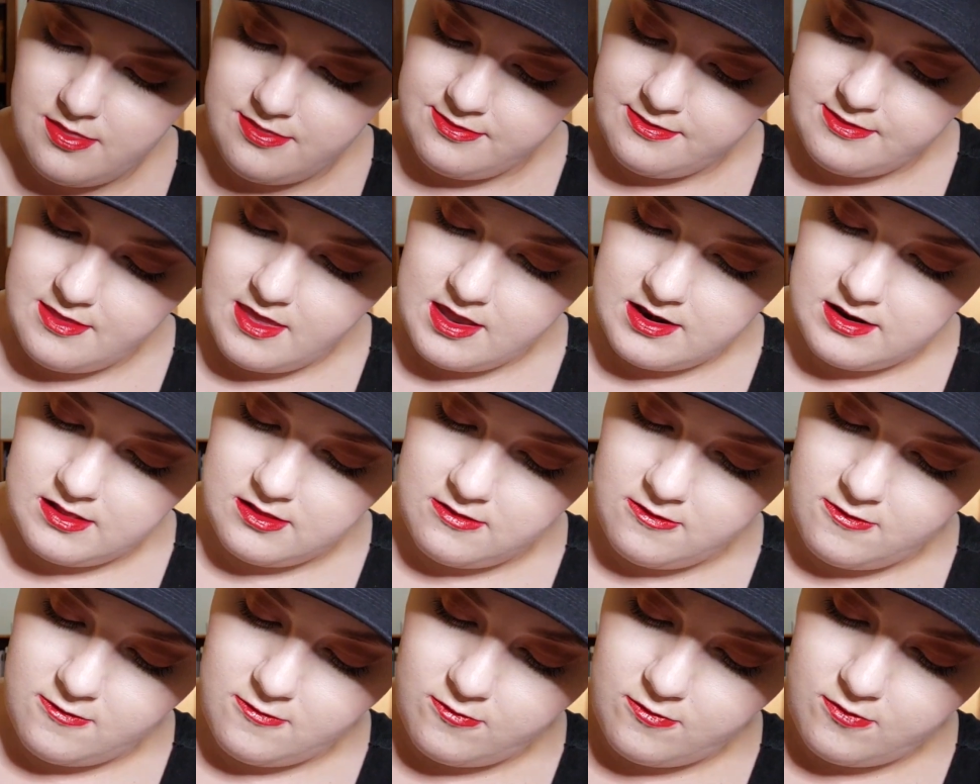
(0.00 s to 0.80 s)
That
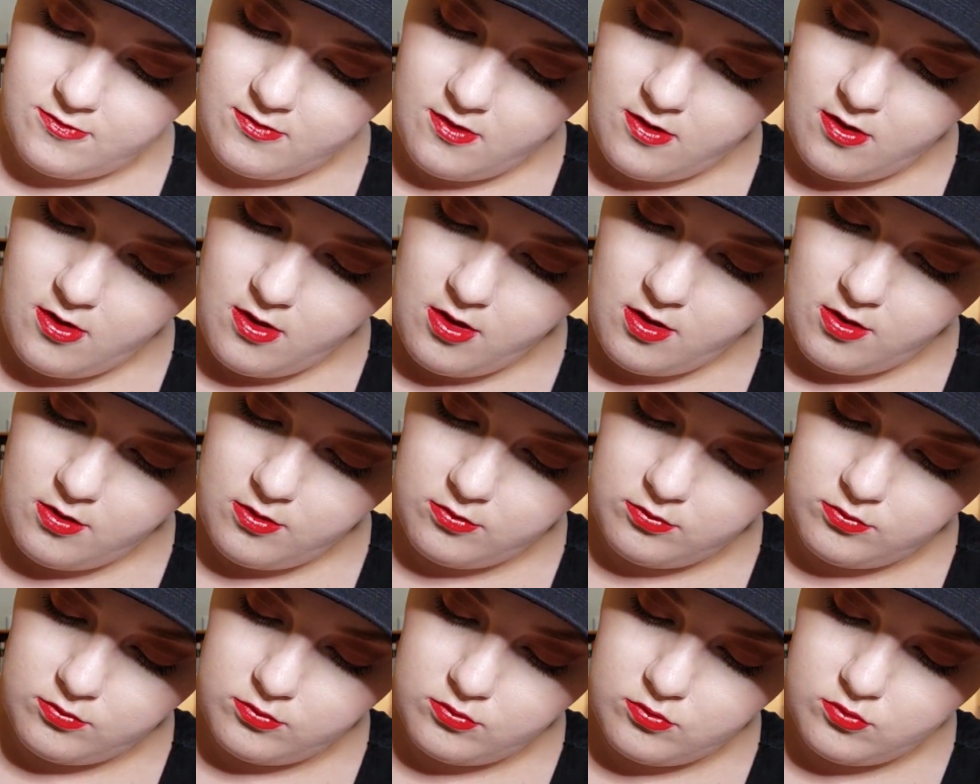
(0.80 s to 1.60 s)
is
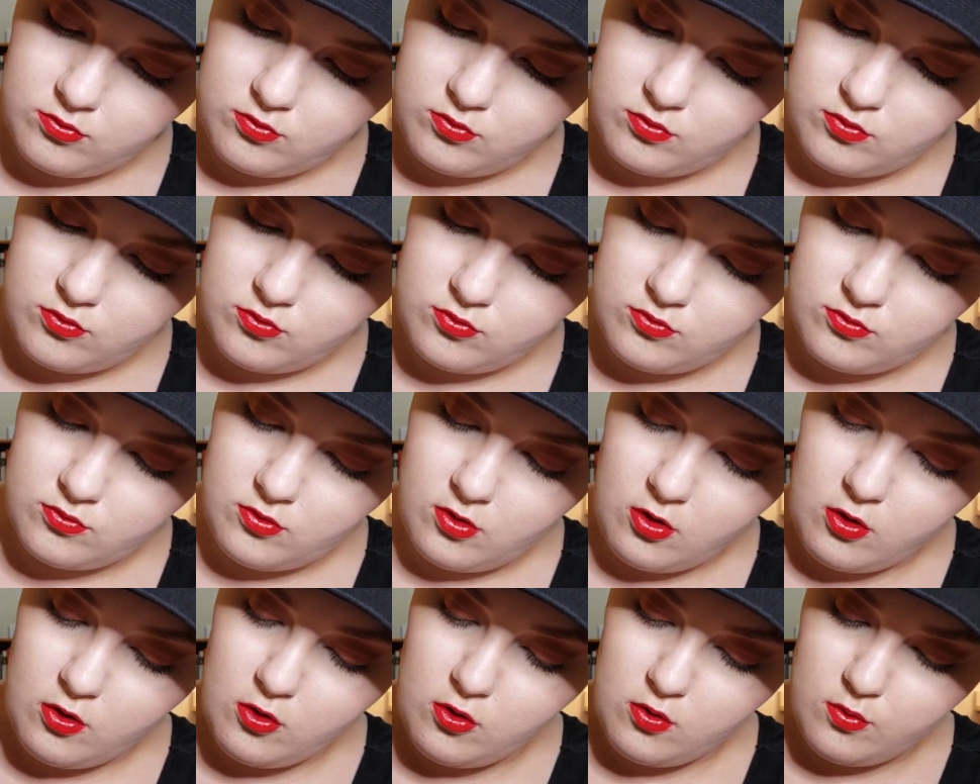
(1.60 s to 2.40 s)

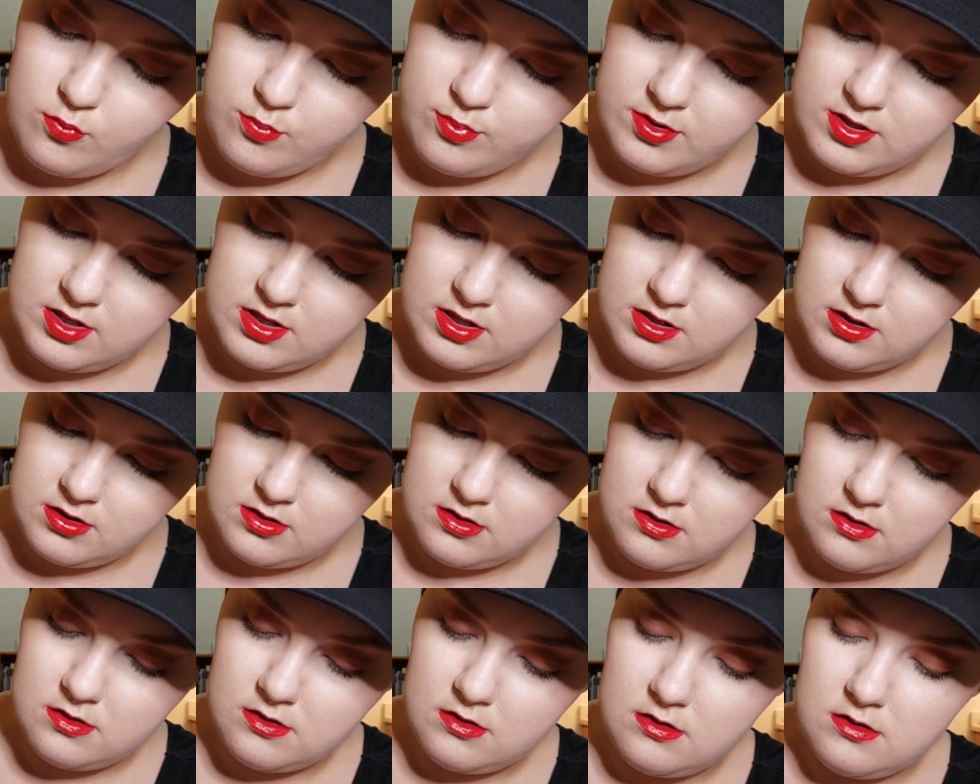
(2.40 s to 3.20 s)
so
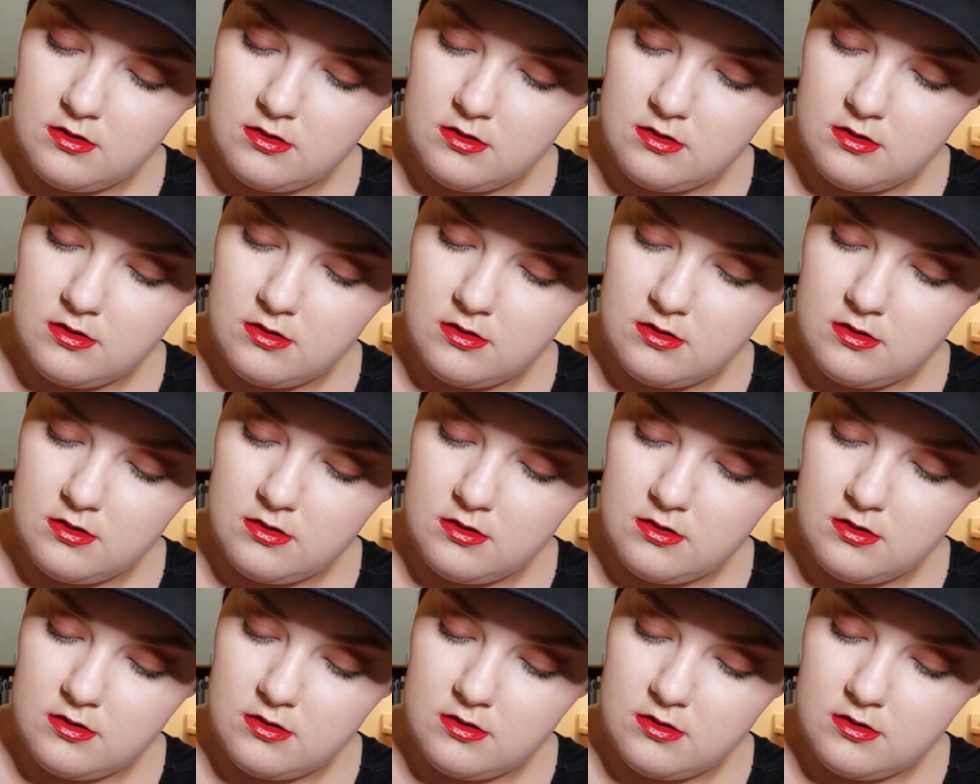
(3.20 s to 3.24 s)
pink.